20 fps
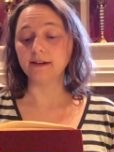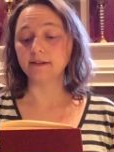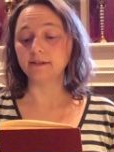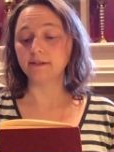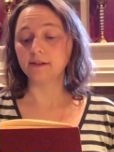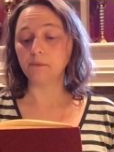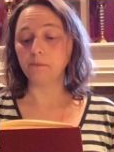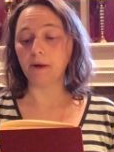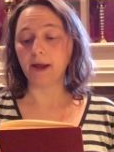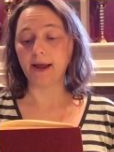
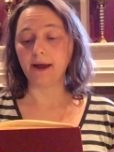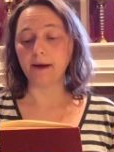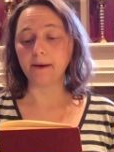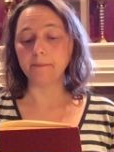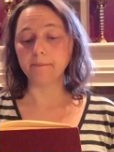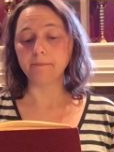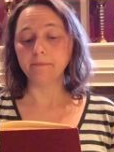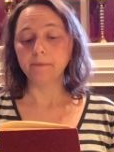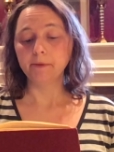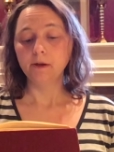said
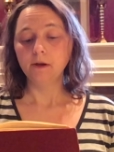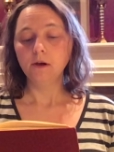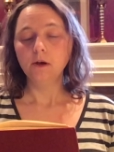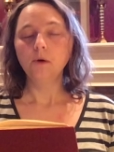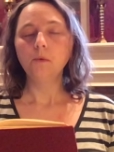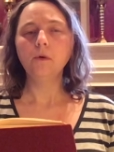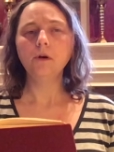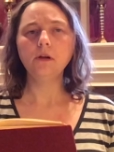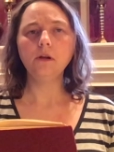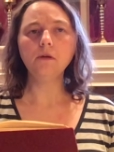Pam.
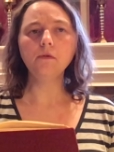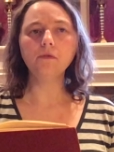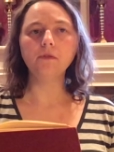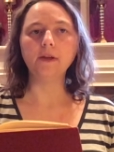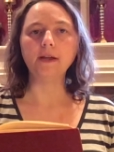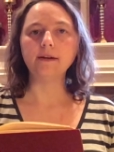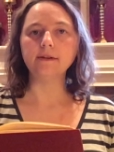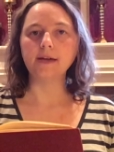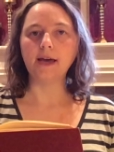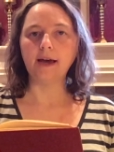What do you
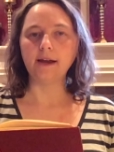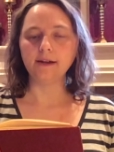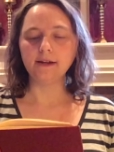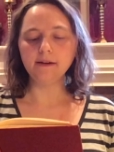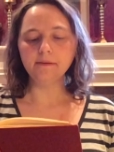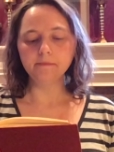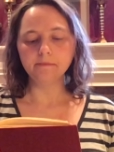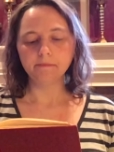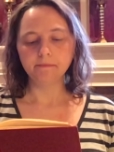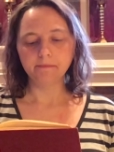think,
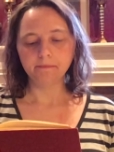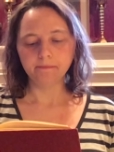Daddy?